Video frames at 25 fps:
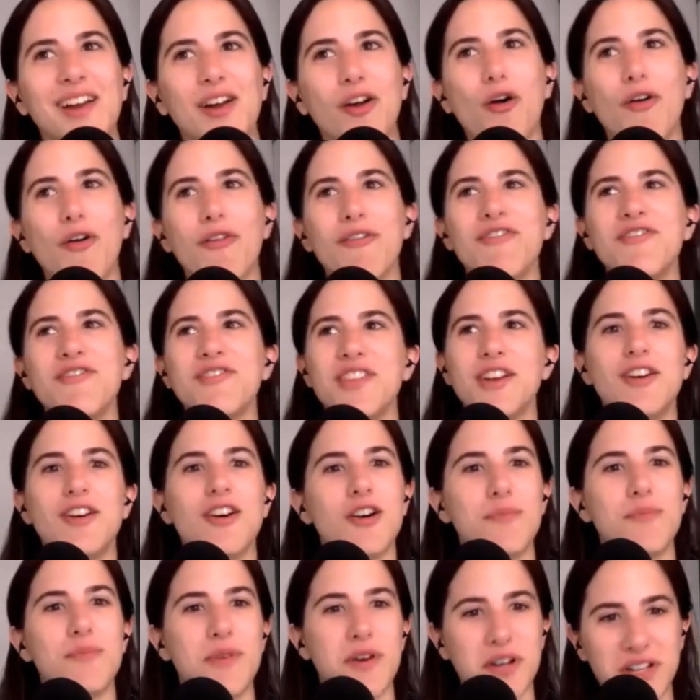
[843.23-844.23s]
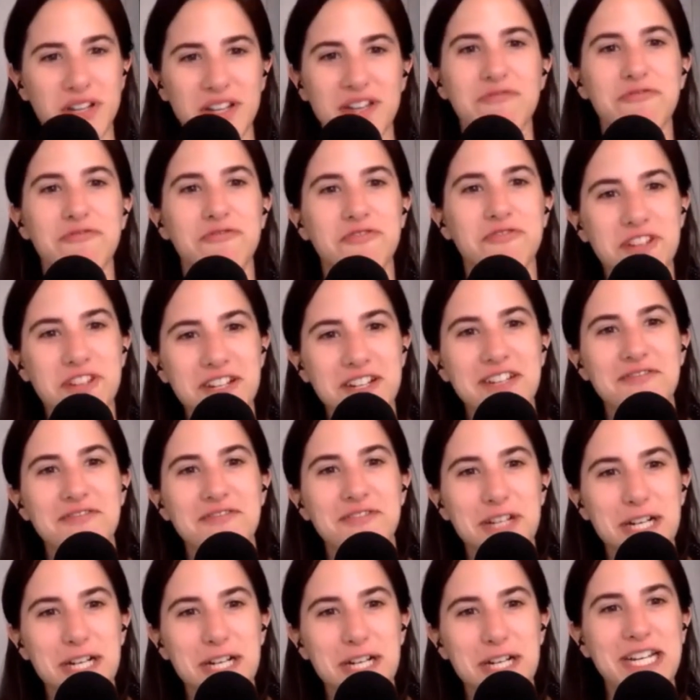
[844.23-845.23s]
of the art market really,
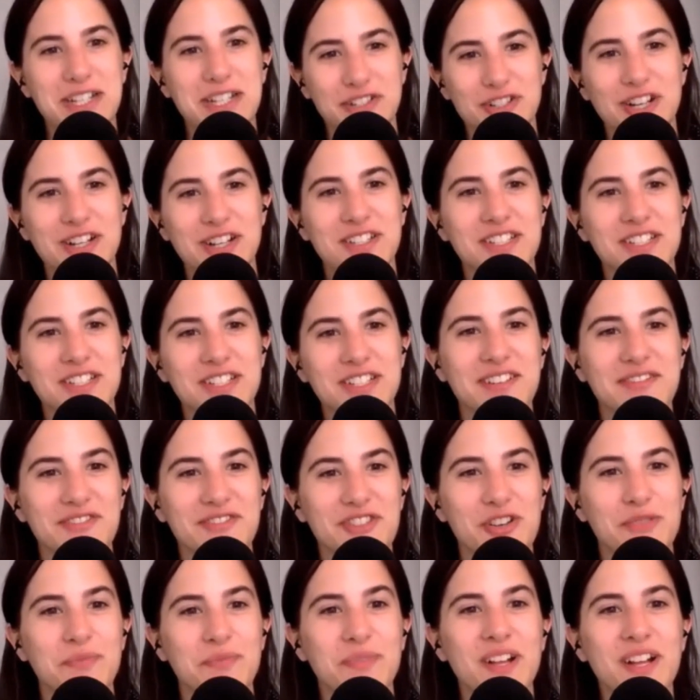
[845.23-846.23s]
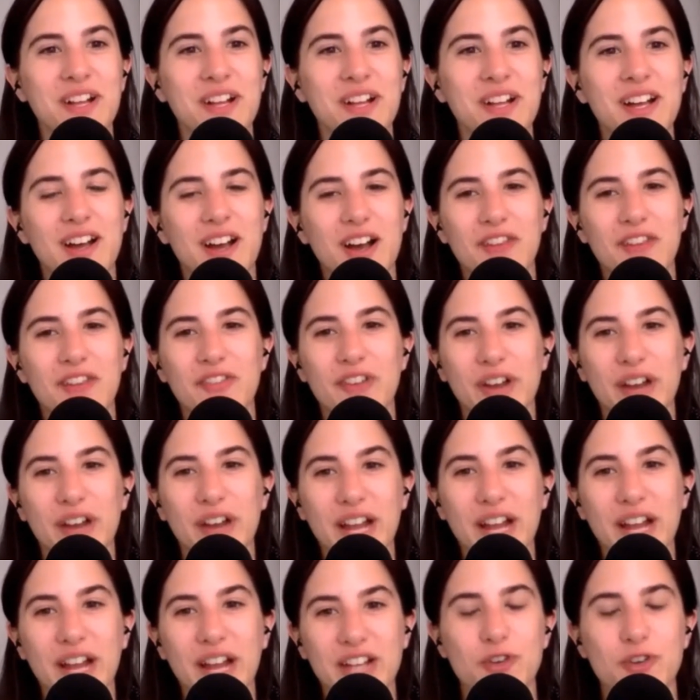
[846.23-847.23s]
really interesting from a
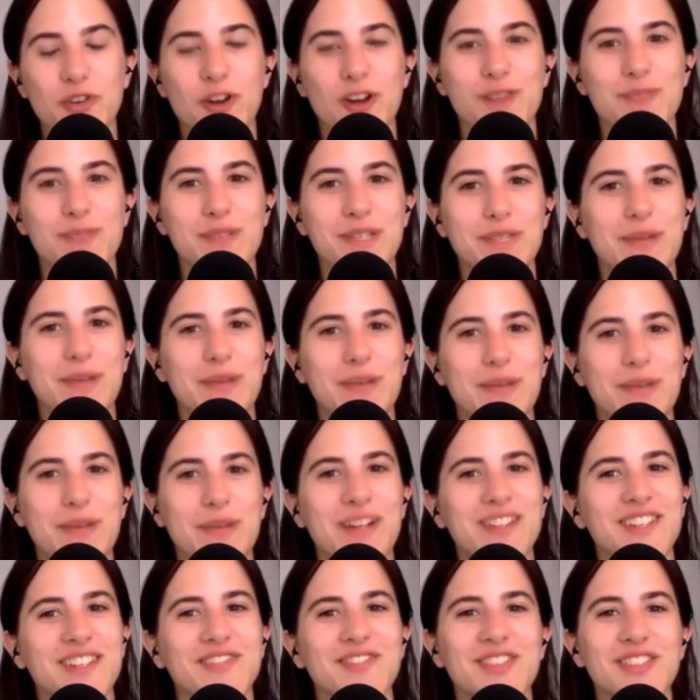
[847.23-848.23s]
financial crime perspective.